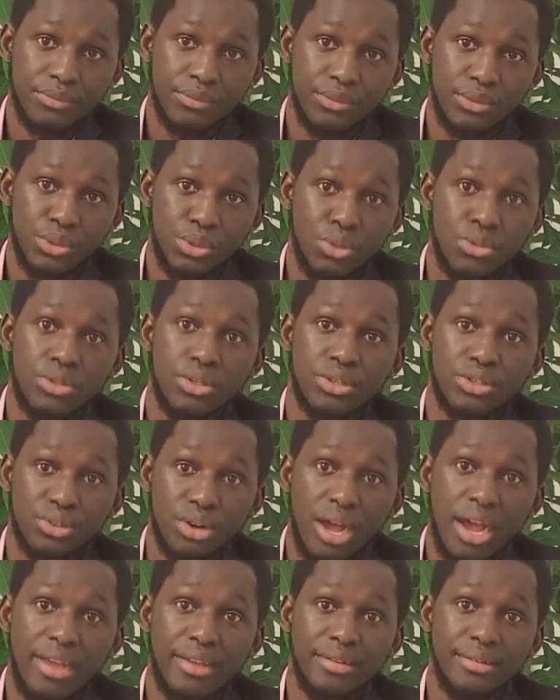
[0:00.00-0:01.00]
should not
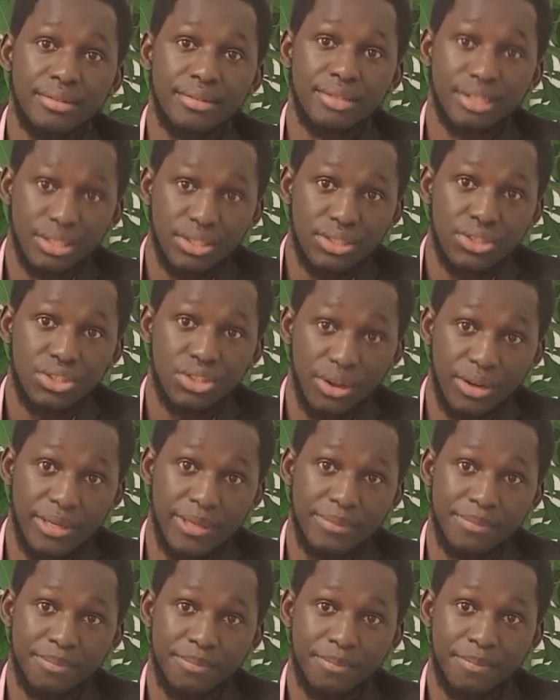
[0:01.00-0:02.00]
try this
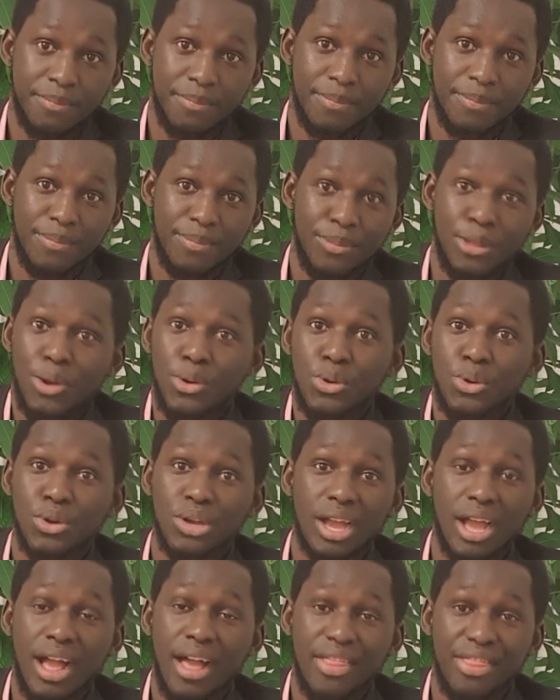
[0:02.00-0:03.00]
journey. Don't look
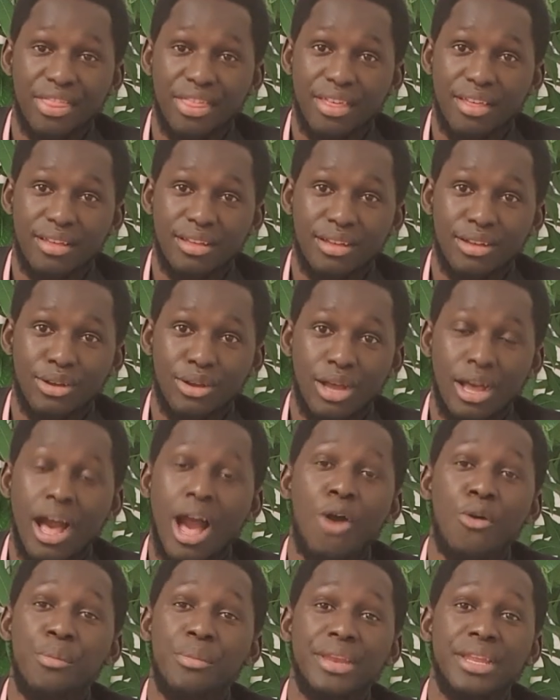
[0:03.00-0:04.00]
at
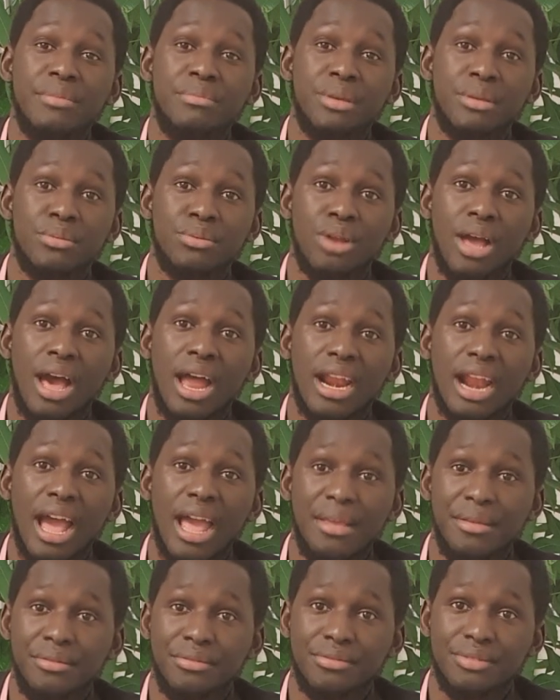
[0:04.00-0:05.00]
how many people
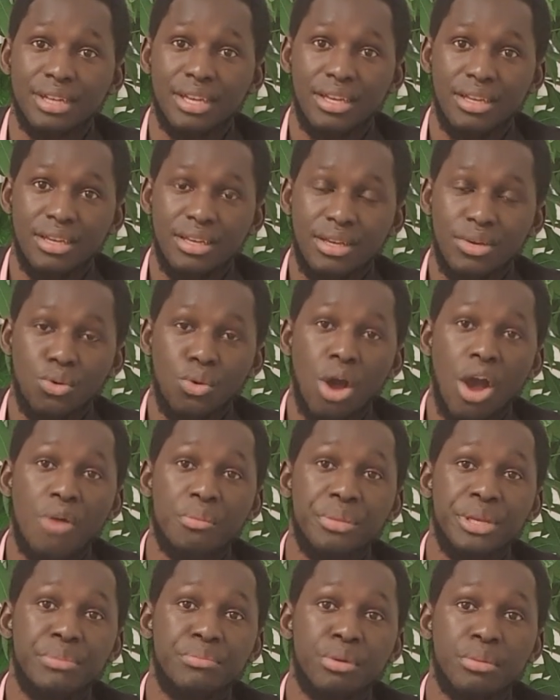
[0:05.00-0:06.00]
arrived or how
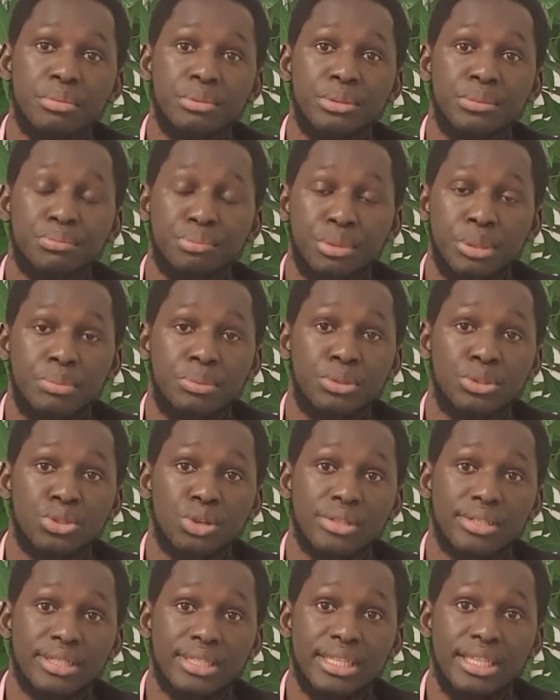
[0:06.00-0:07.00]
many people
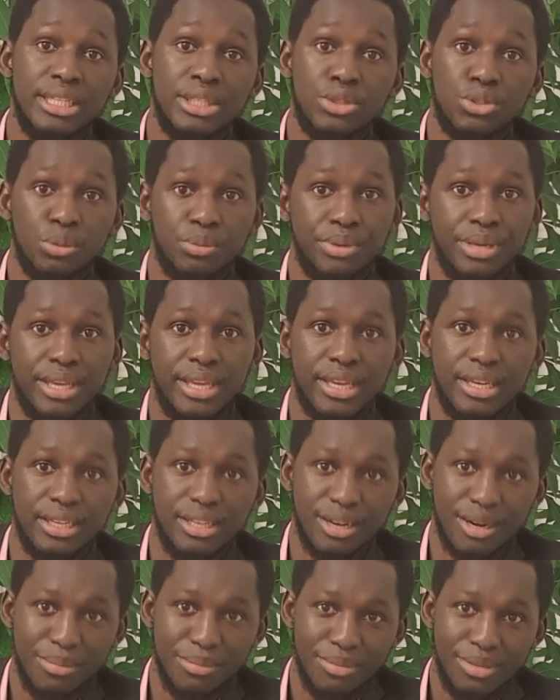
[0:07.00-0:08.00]
succeed to be in
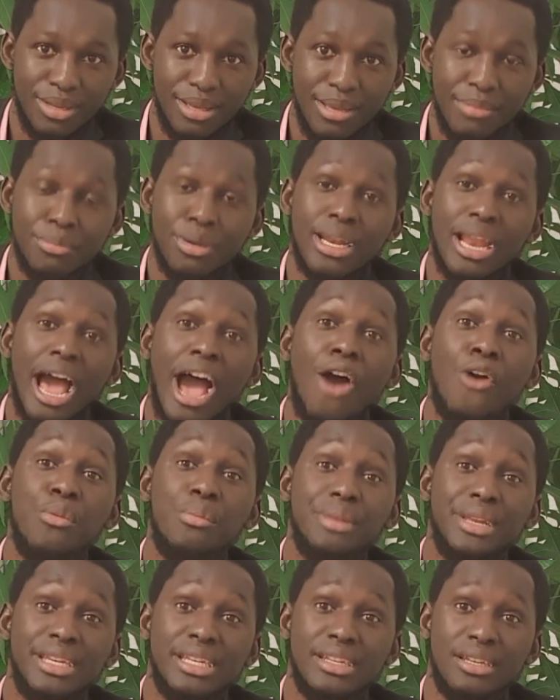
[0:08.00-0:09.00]
Europe, but how
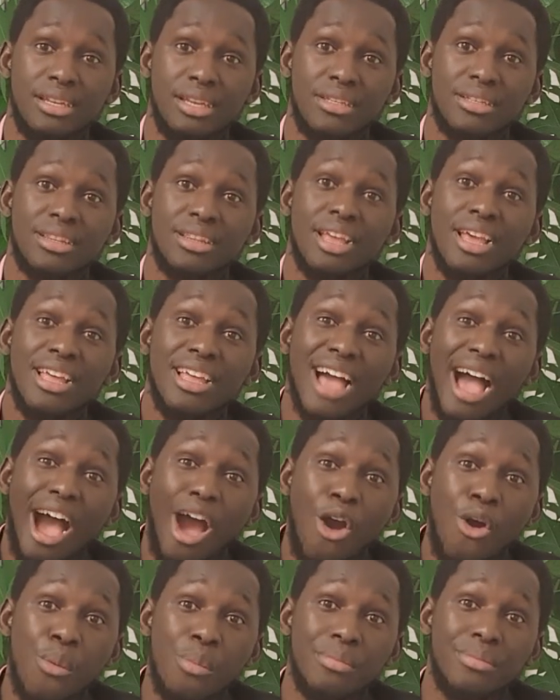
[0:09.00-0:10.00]
many
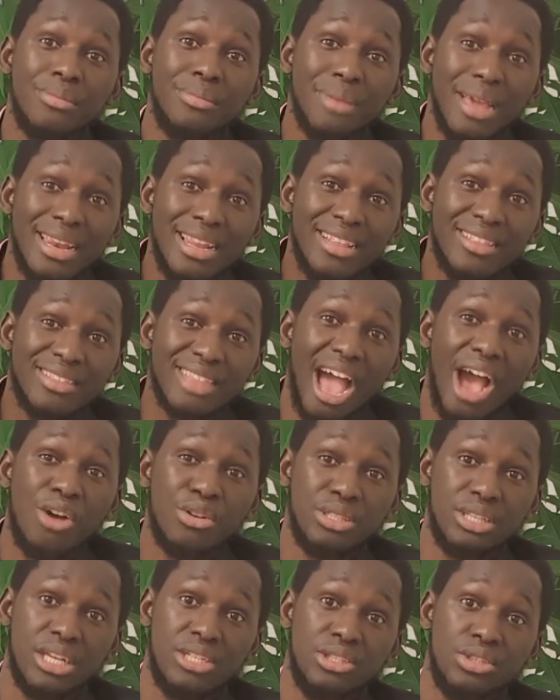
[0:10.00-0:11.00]

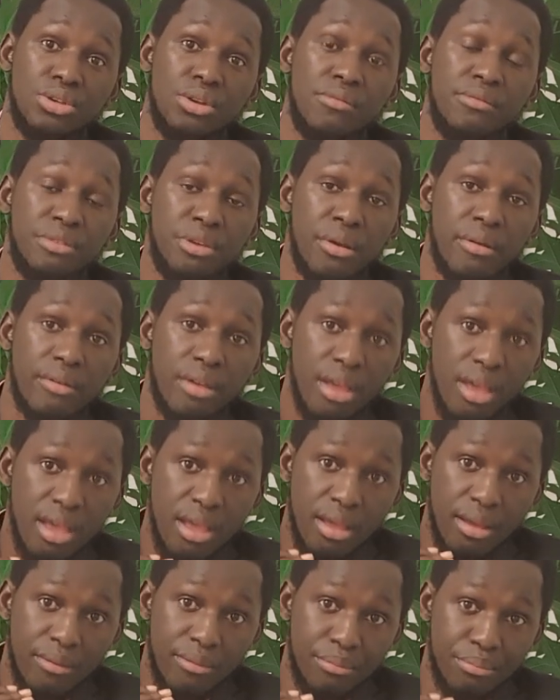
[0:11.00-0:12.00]
thousands of your
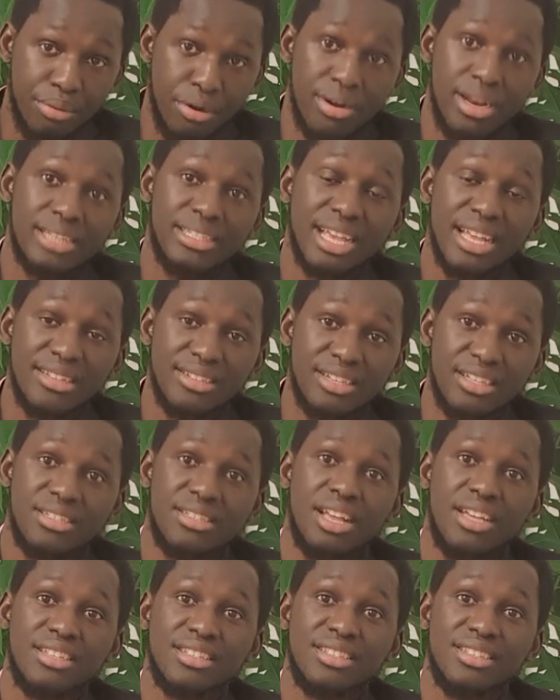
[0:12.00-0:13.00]
brothers and
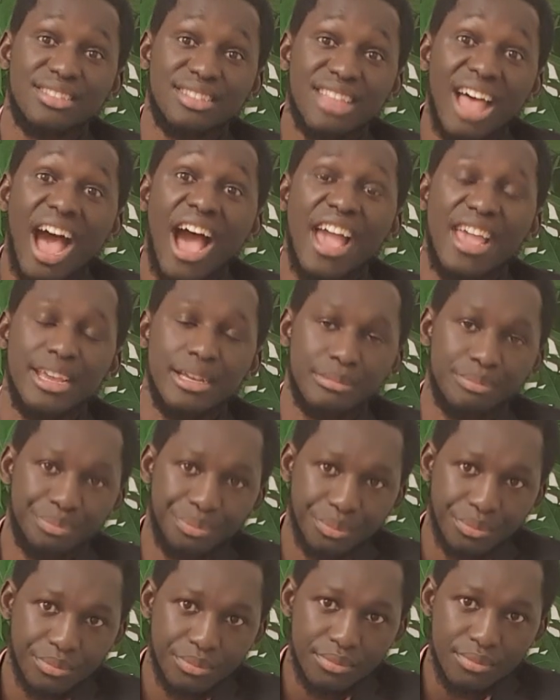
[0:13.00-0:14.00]
sisters die
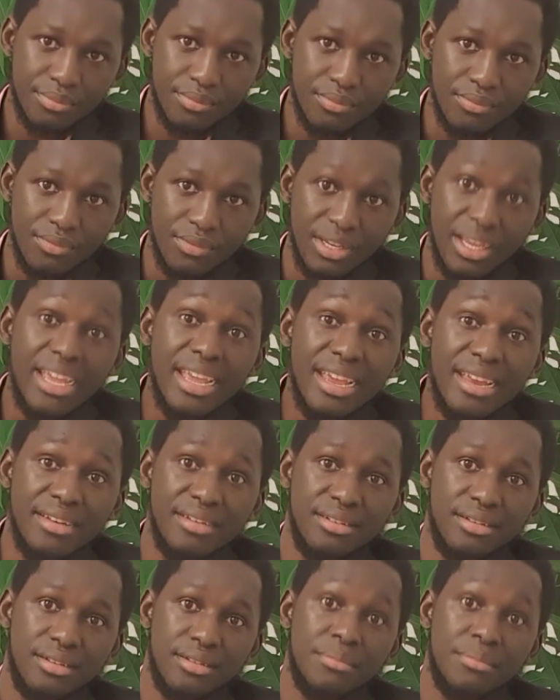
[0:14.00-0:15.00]
in